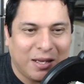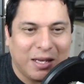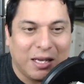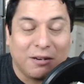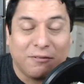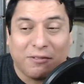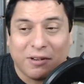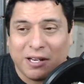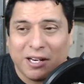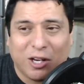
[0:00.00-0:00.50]

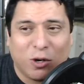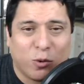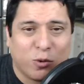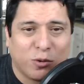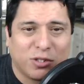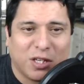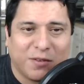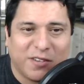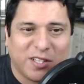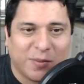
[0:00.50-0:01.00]
Infinity
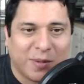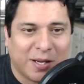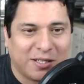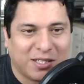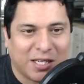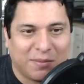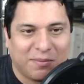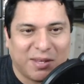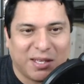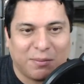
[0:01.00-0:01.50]
Wars TV spot,
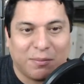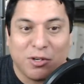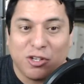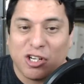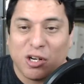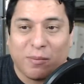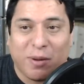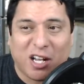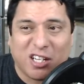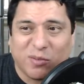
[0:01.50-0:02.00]
same thing.
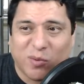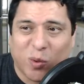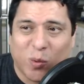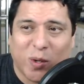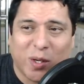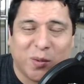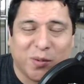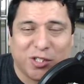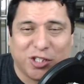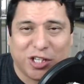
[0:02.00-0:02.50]
Mission Impossible
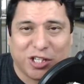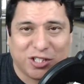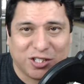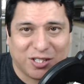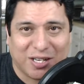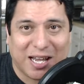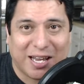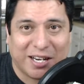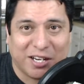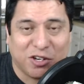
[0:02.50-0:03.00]
1 was
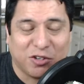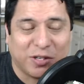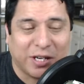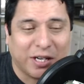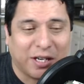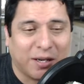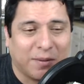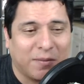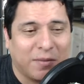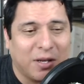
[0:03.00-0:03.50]
just not
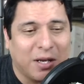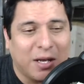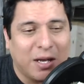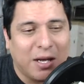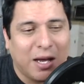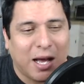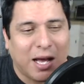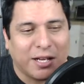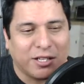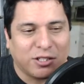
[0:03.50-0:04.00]
entertaining.
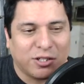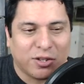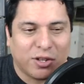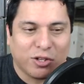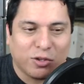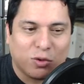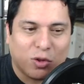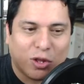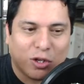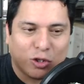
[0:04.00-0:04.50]
So
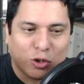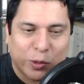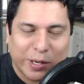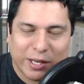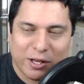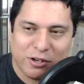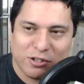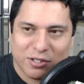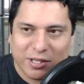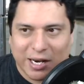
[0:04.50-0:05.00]
the
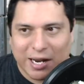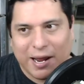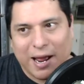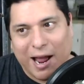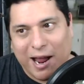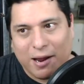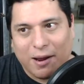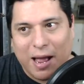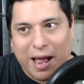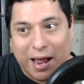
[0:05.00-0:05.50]
trailers that
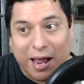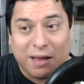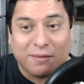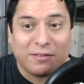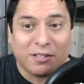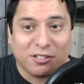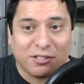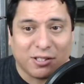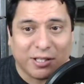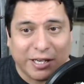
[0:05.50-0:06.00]
I
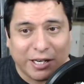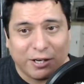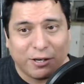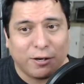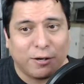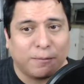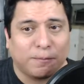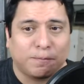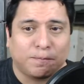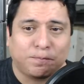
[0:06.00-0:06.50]
have listed
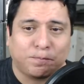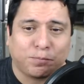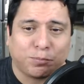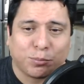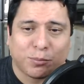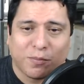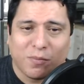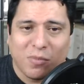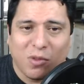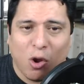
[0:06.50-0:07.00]
here
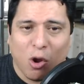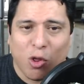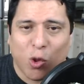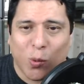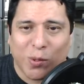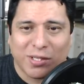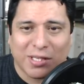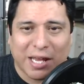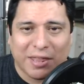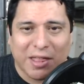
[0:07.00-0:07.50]
are the
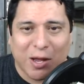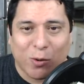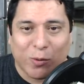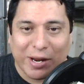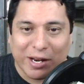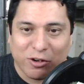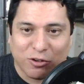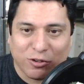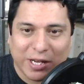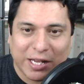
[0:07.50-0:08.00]
ones that I thought
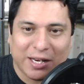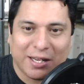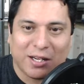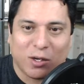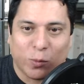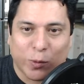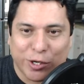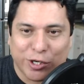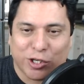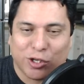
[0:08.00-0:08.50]
were
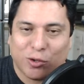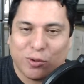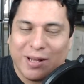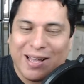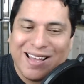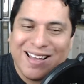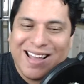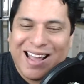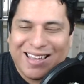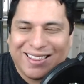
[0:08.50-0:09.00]
entertaining, original,
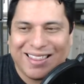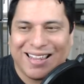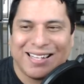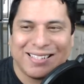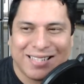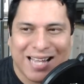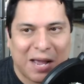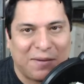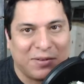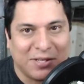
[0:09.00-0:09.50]
and
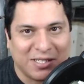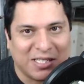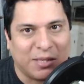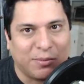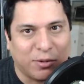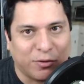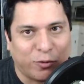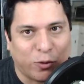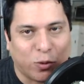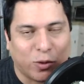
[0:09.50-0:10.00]
things I haven't
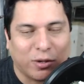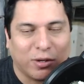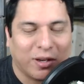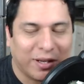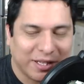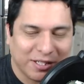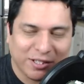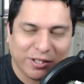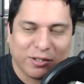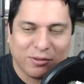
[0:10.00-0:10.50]
seen before. At
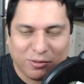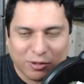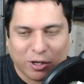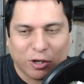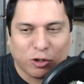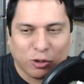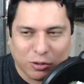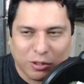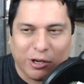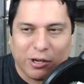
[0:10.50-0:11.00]
least, you
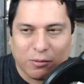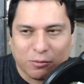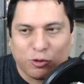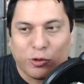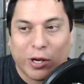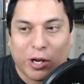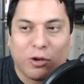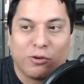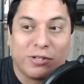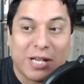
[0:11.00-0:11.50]
know,
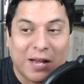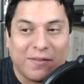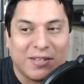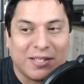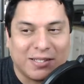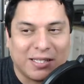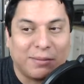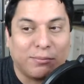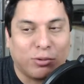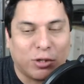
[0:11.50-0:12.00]
trailers I
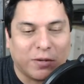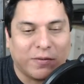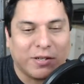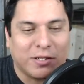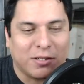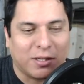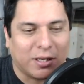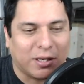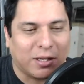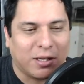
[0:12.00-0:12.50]
haven't seen
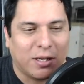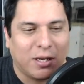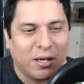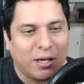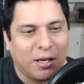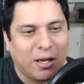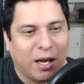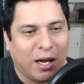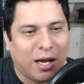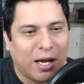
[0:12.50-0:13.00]
previously.
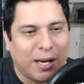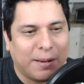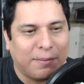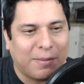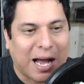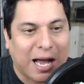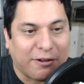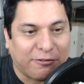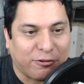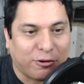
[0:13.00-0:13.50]

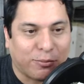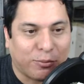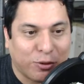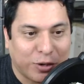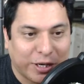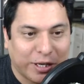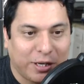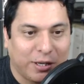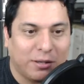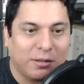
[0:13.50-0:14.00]
I Feel
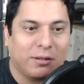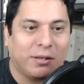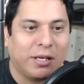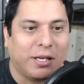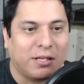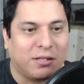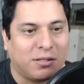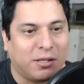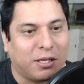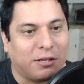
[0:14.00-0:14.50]
Pretty
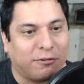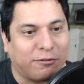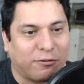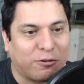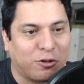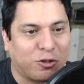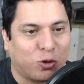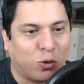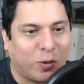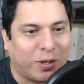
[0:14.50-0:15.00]
is the
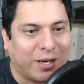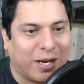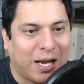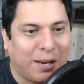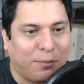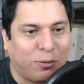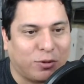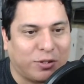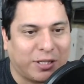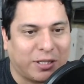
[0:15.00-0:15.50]
first one
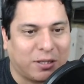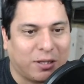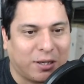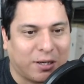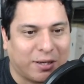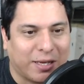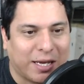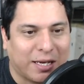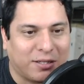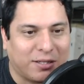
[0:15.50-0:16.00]
up. We'll take a
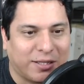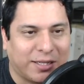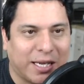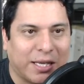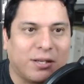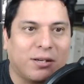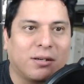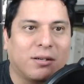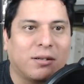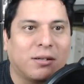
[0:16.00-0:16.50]
look at that
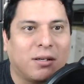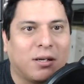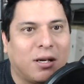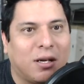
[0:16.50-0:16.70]
together.